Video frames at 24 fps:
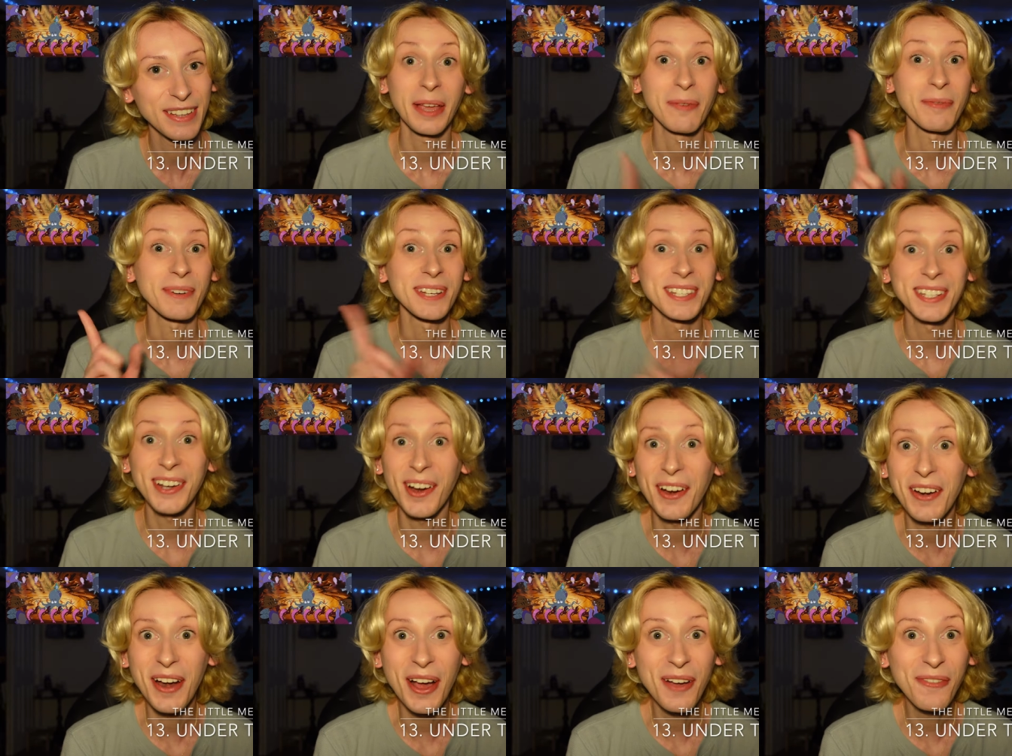And we're
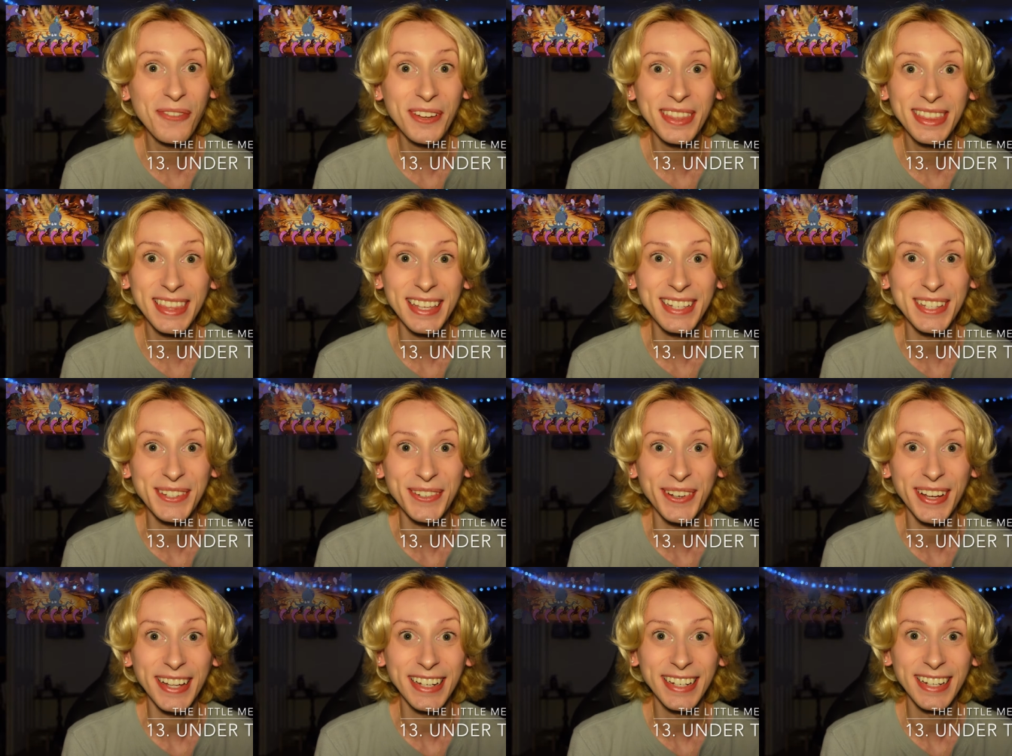starting off with
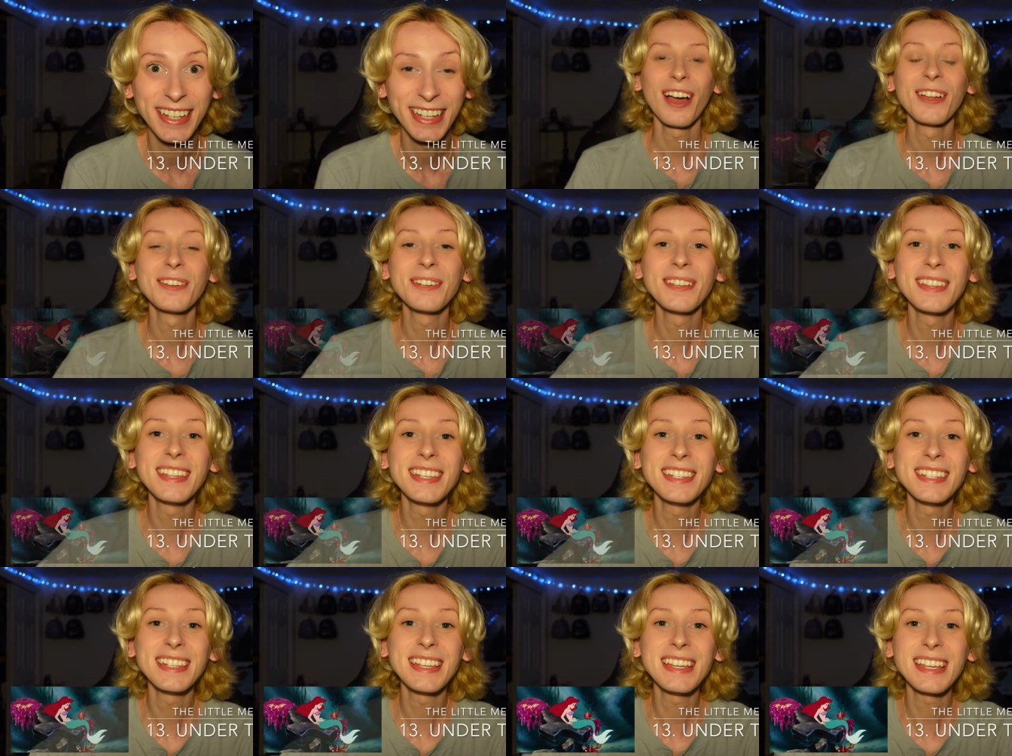this one. Under
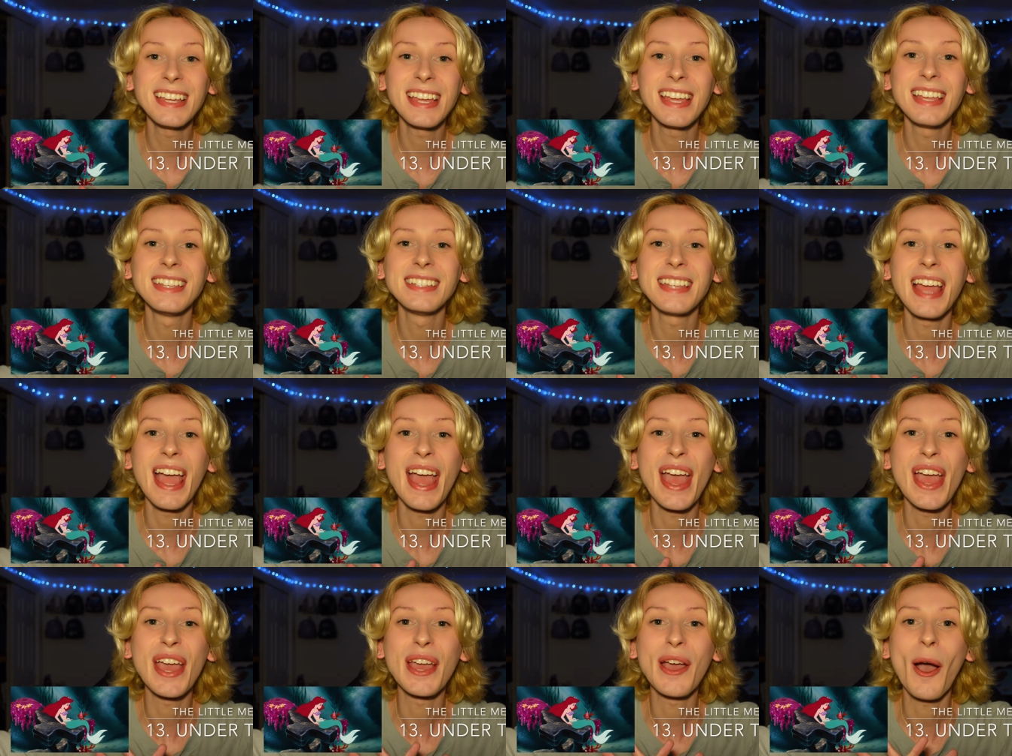the Sea is
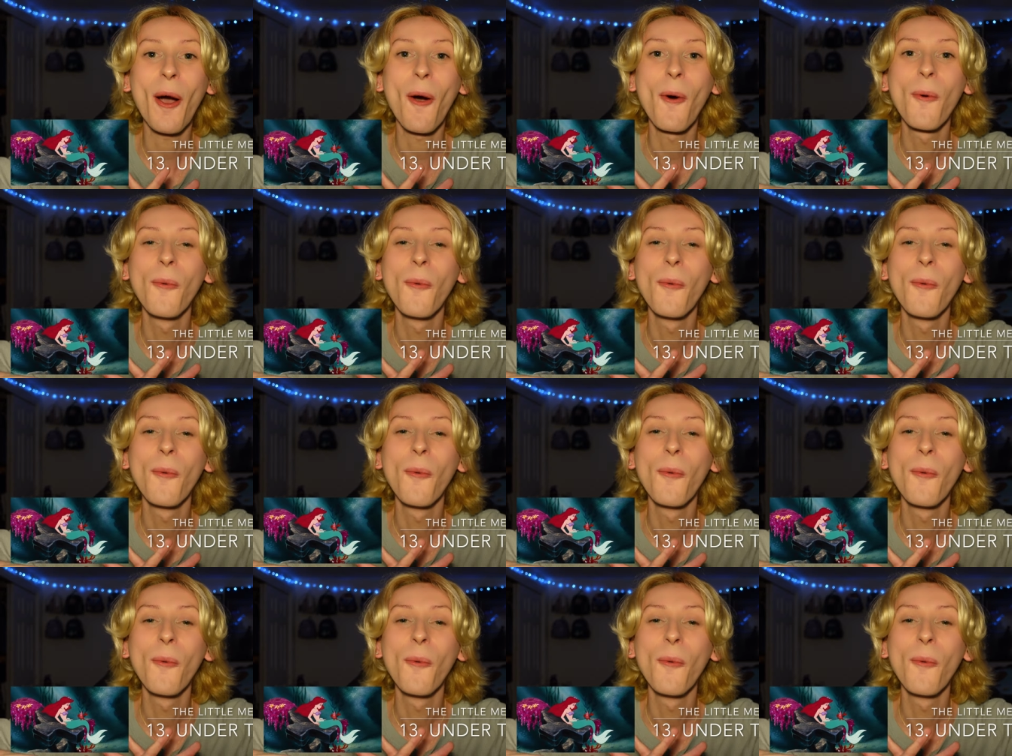a